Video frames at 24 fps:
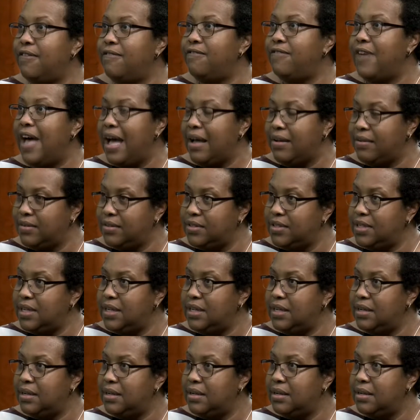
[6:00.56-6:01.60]

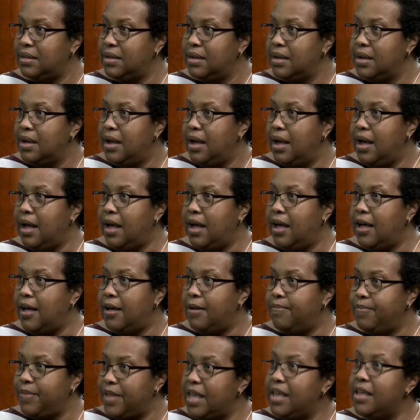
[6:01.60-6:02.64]
faculty
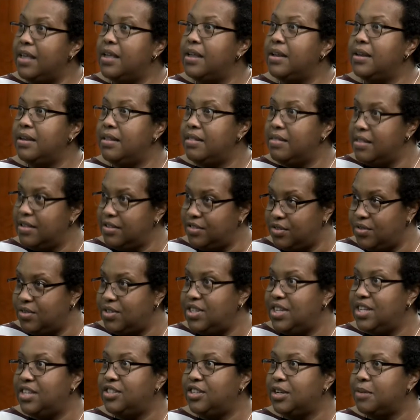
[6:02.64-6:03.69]
in this
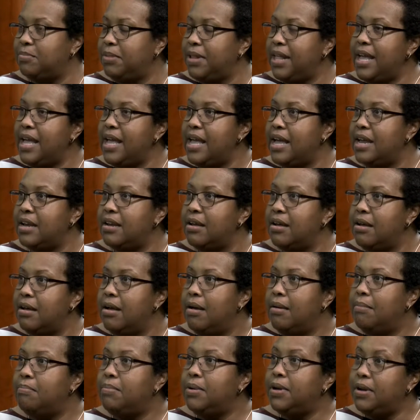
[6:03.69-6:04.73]
strategic plan,
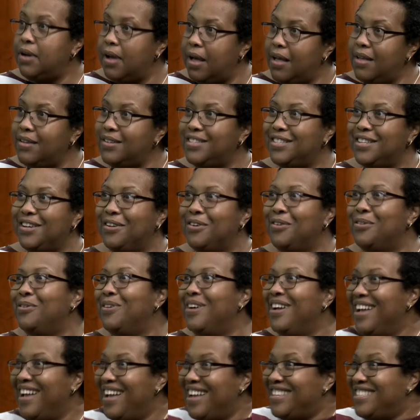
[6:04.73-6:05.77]
but also
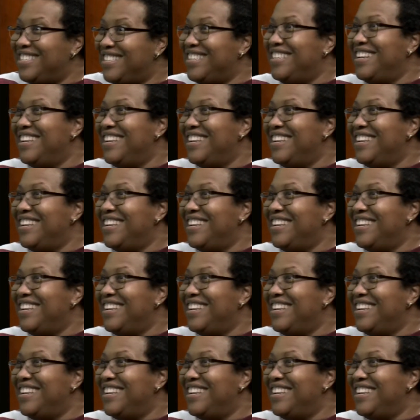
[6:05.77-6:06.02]
as an